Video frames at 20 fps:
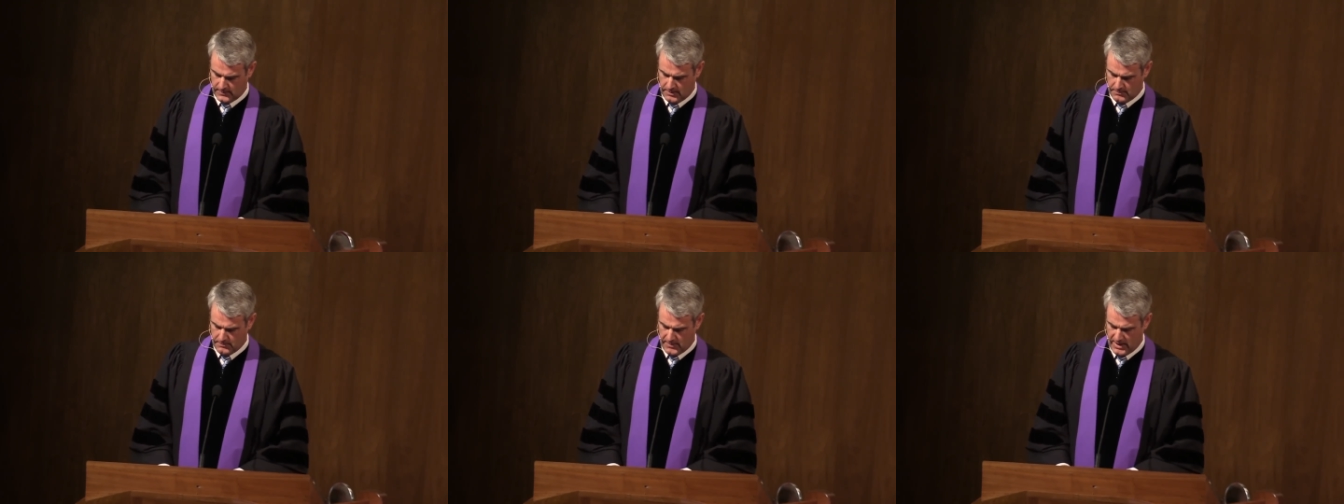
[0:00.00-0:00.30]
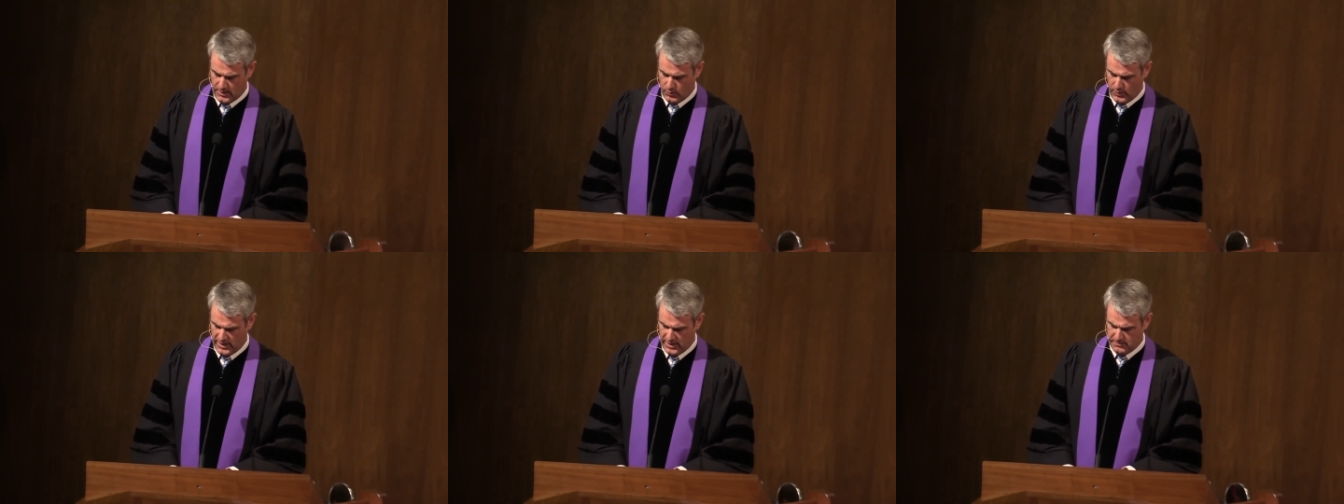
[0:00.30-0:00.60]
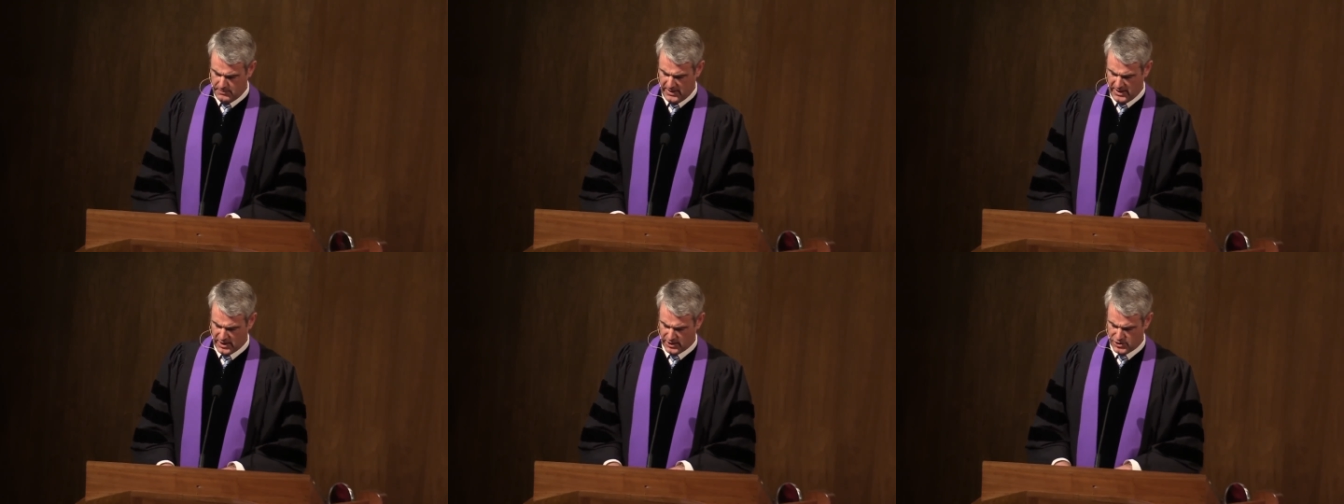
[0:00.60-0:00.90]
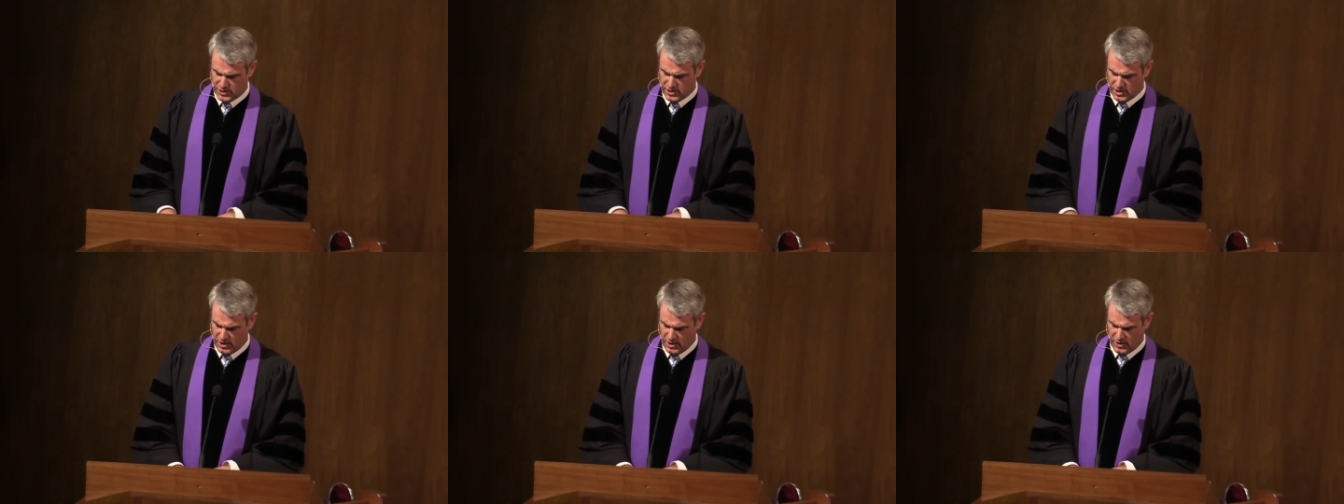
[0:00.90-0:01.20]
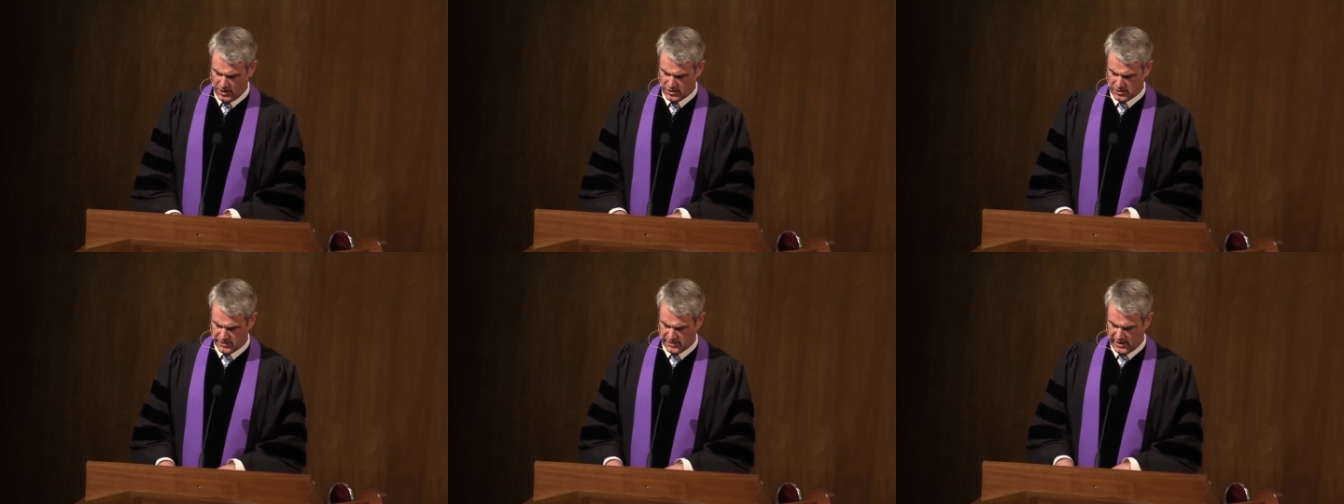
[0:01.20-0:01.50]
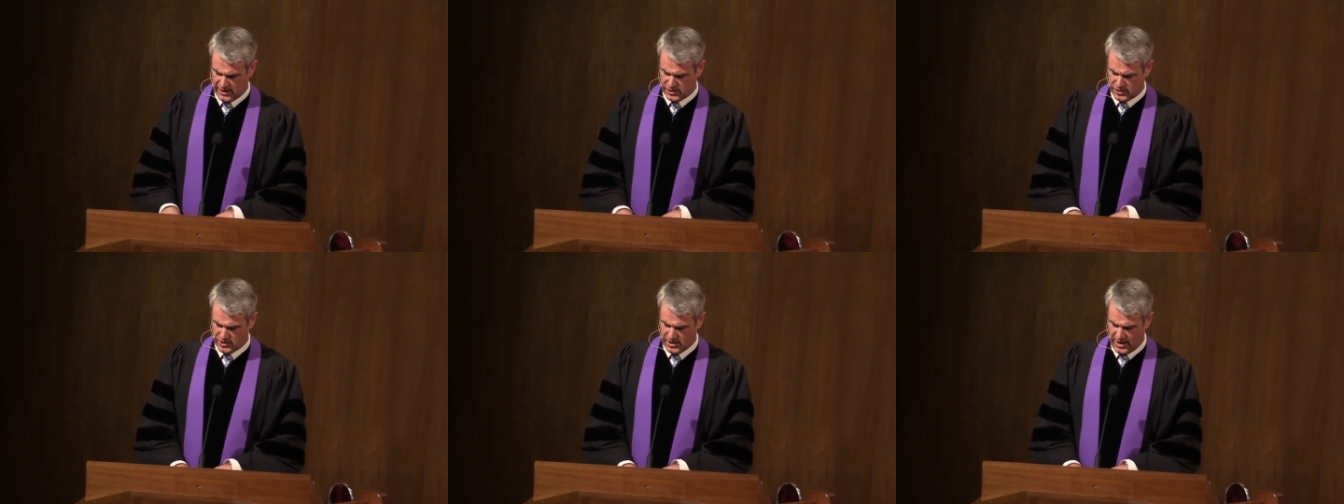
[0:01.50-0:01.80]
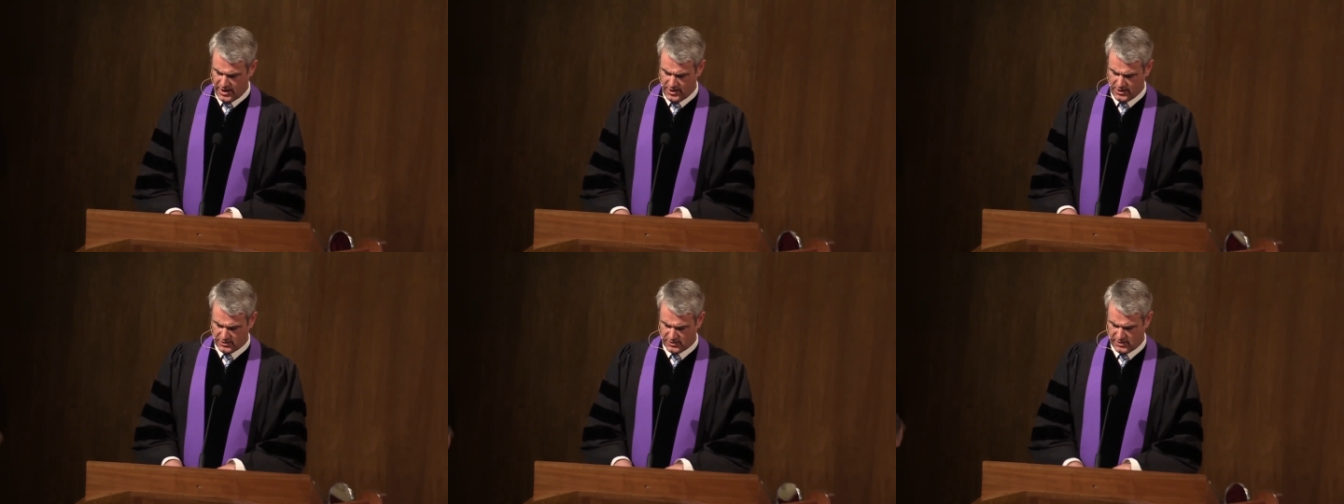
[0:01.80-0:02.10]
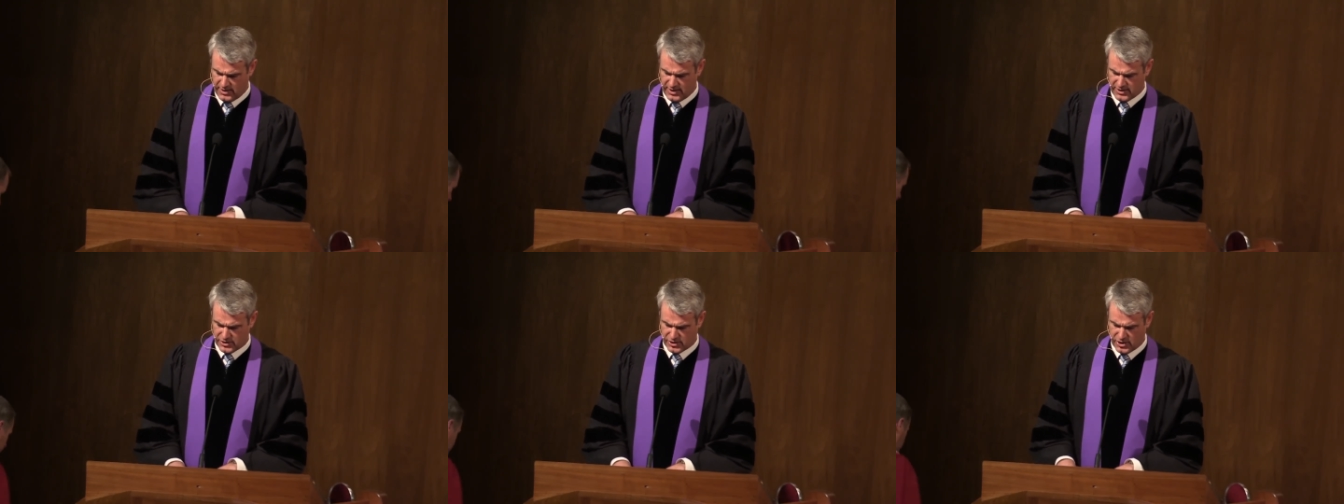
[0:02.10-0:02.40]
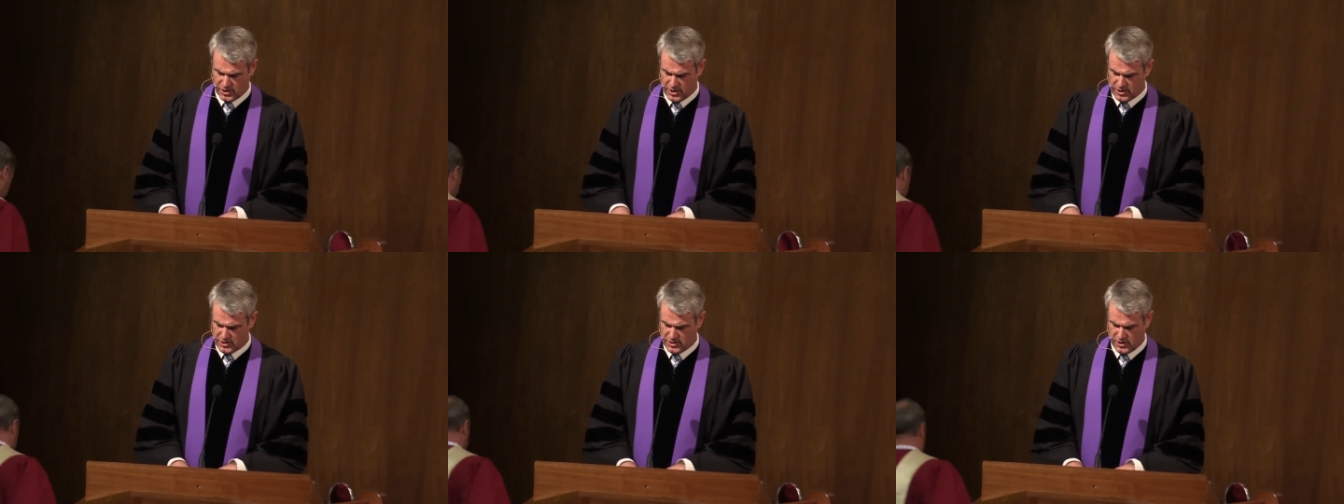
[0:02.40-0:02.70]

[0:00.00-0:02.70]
May we be a church that shares this good